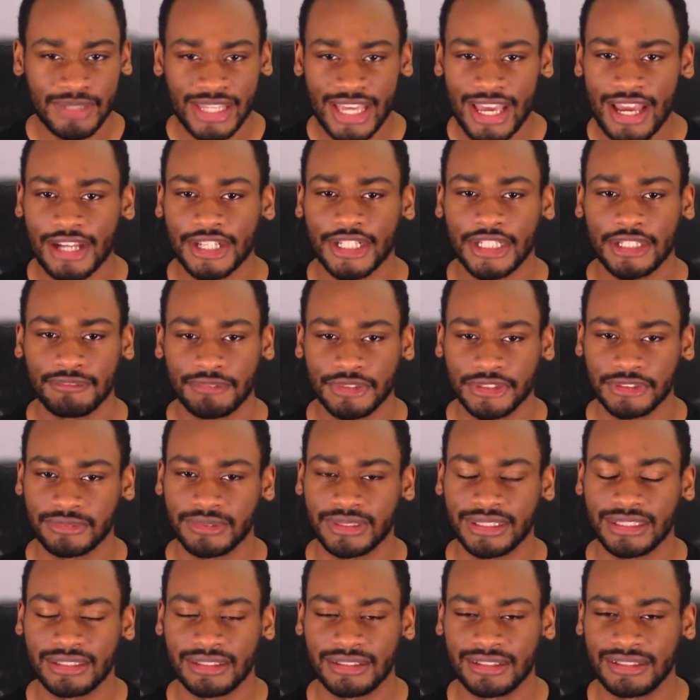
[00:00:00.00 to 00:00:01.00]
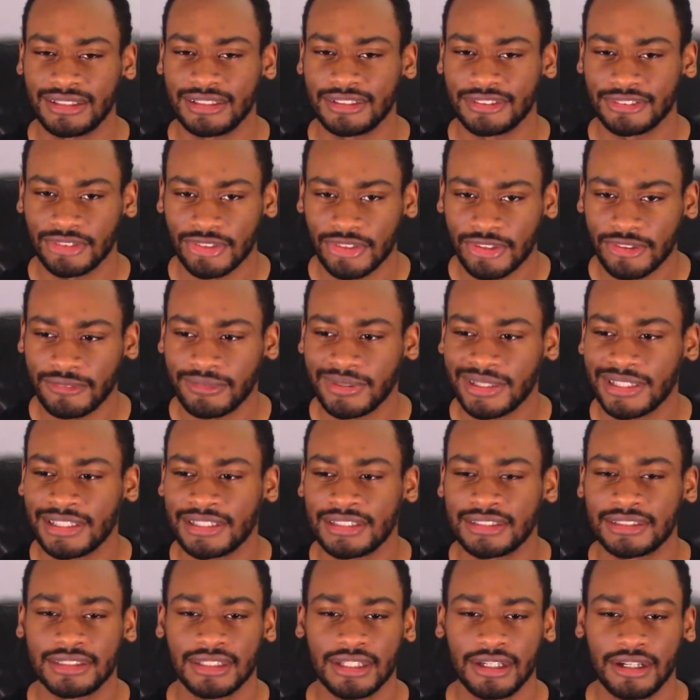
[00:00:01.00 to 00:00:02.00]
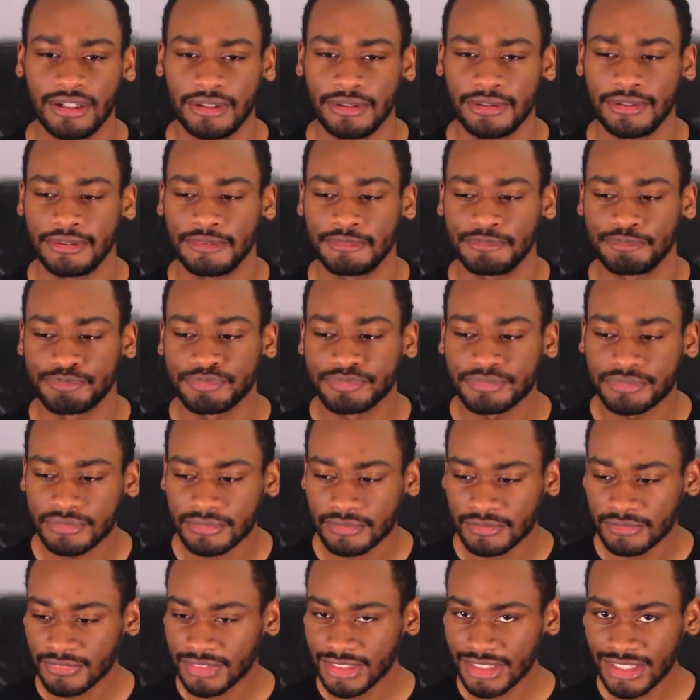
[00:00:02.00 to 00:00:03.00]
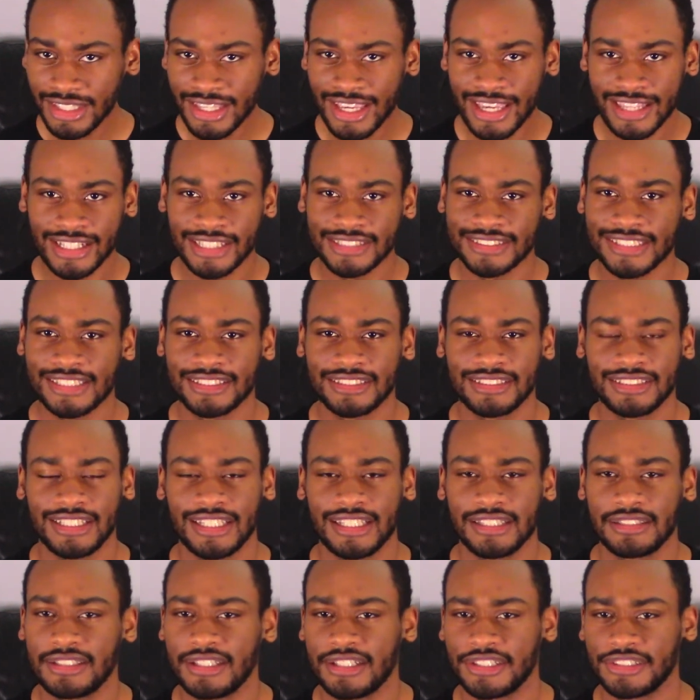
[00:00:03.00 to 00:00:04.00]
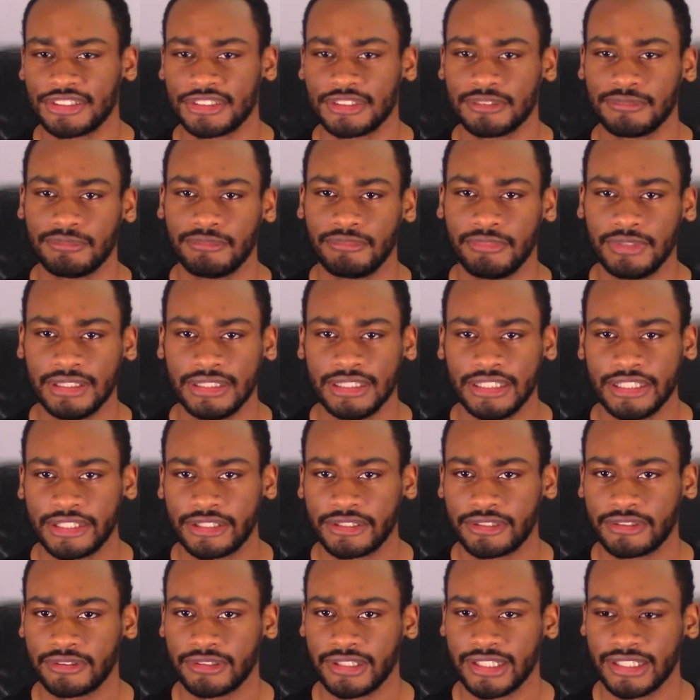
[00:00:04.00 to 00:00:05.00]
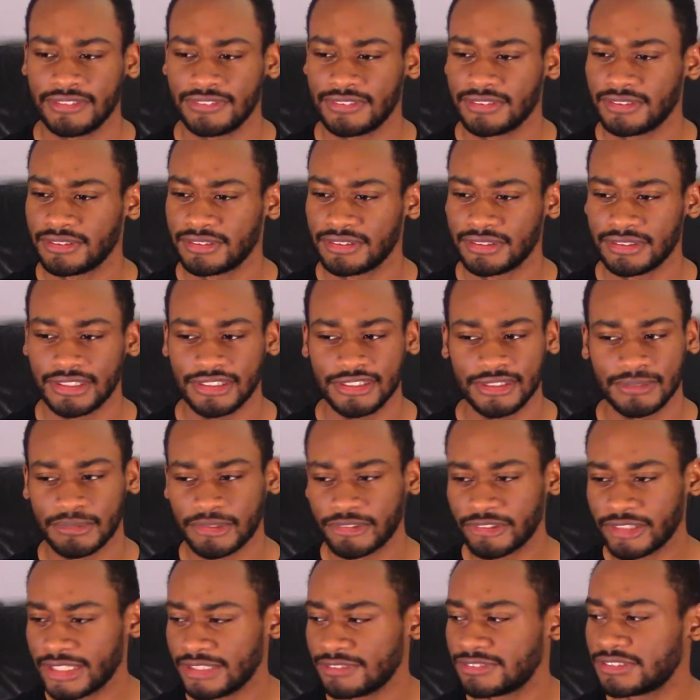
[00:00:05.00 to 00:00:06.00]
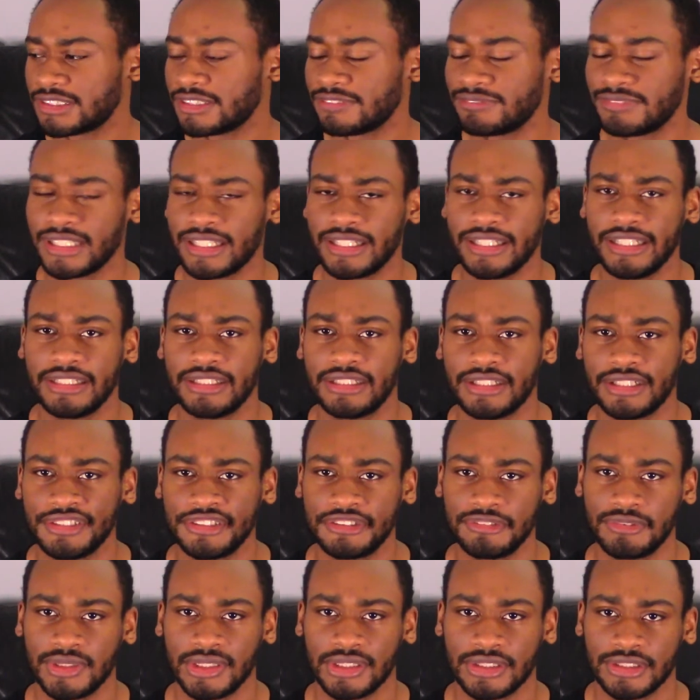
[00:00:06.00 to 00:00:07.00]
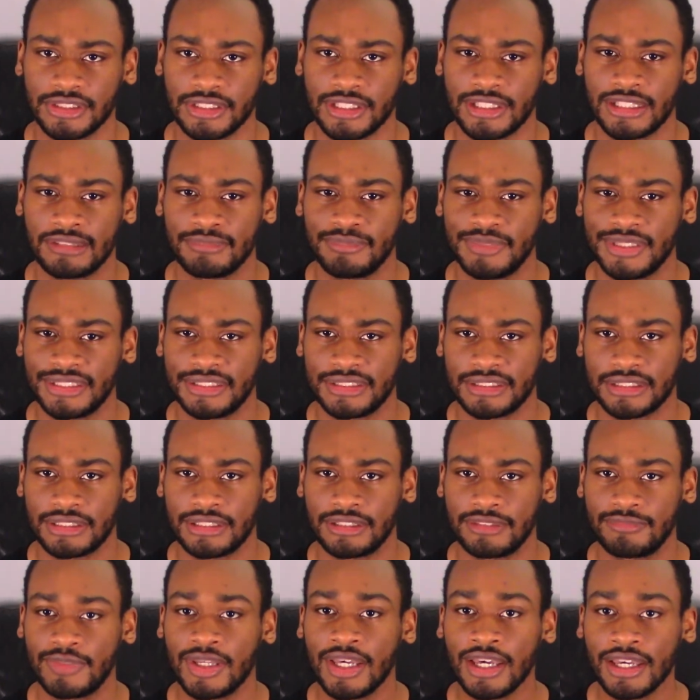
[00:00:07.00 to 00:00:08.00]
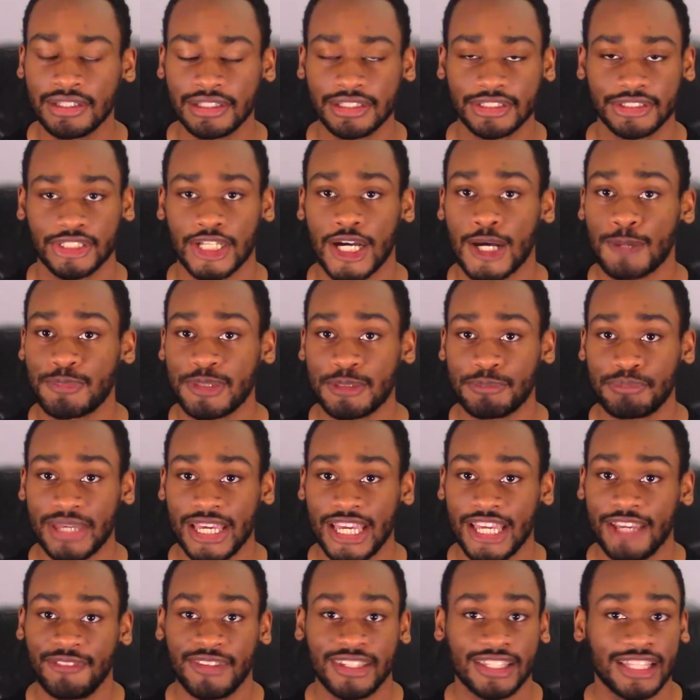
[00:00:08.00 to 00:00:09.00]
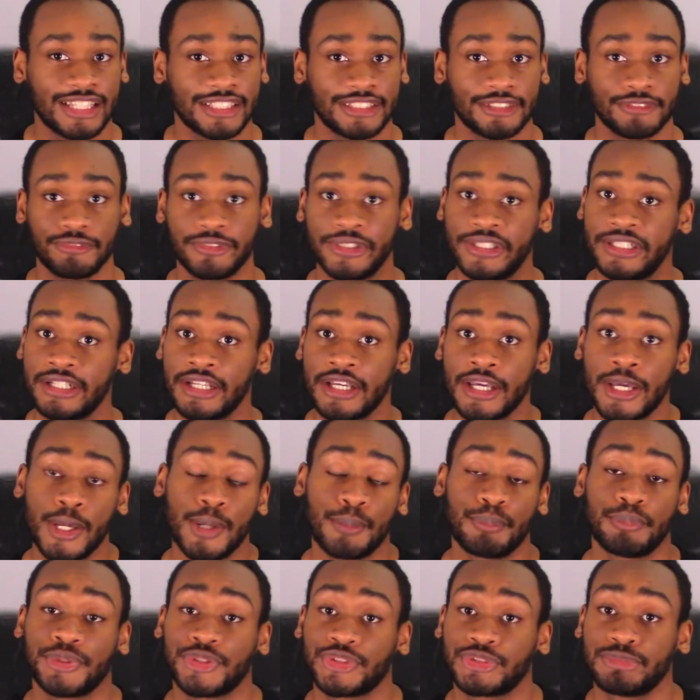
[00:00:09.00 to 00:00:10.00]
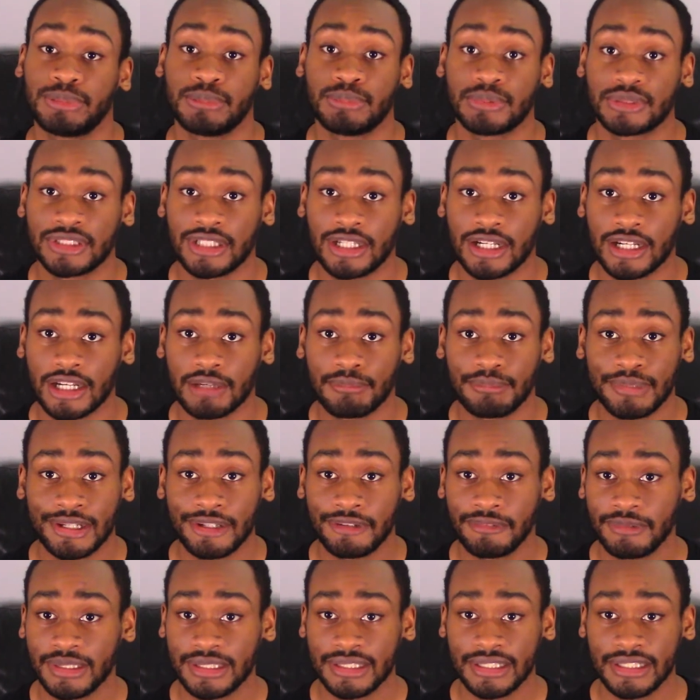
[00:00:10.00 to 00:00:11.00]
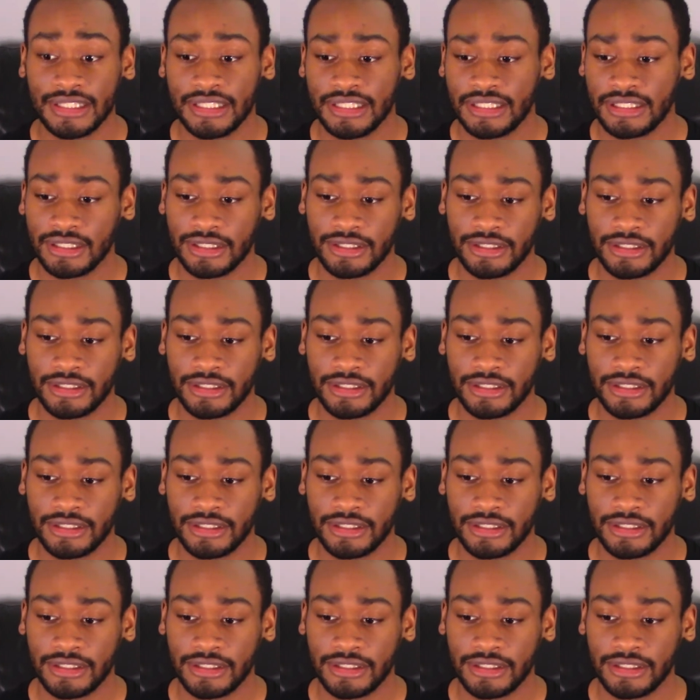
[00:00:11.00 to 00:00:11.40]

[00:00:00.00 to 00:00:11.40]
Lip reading: action was really good as always. And as I said, there's some creative stuff that he does with the zombies. The zombie baby, that's what most people talk about when they